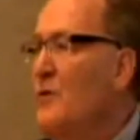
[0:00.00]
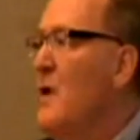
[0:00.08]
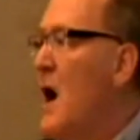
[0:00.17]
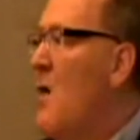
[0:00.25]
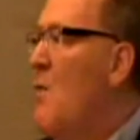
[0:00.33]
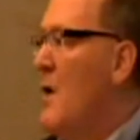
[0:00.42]
do
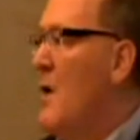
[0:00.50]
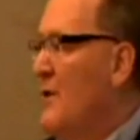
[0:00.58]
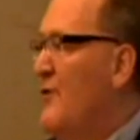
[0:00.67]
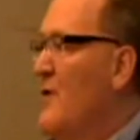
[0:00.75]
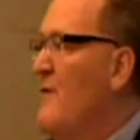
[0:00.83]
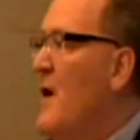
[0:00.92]
not want
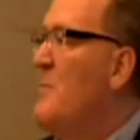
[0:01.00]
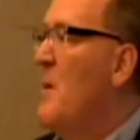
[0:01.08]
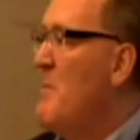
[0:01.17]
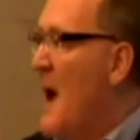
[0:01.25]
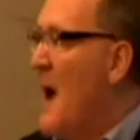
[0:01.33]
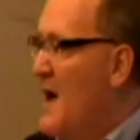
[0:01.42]
to serve up
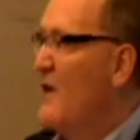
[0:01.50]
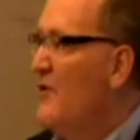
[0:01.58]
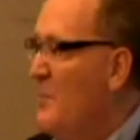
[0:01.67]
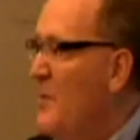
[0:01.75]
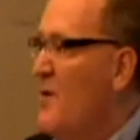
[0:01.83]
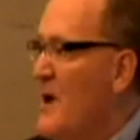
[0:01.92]
a bad
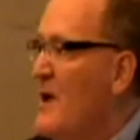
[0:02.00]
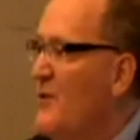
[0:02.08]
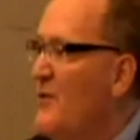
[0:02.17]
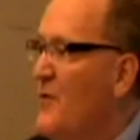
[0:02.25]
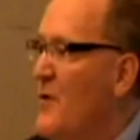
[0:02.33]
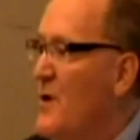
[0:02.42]

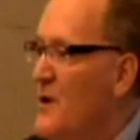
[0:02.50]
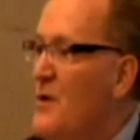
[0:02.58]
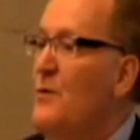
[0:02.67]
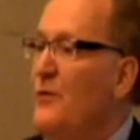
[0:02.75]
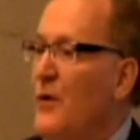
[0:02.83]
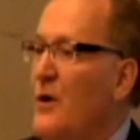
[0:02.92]
experience for a
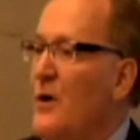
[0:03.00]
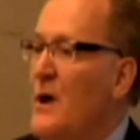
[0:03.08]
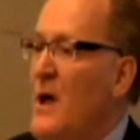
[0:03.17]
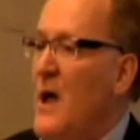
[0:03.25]
user.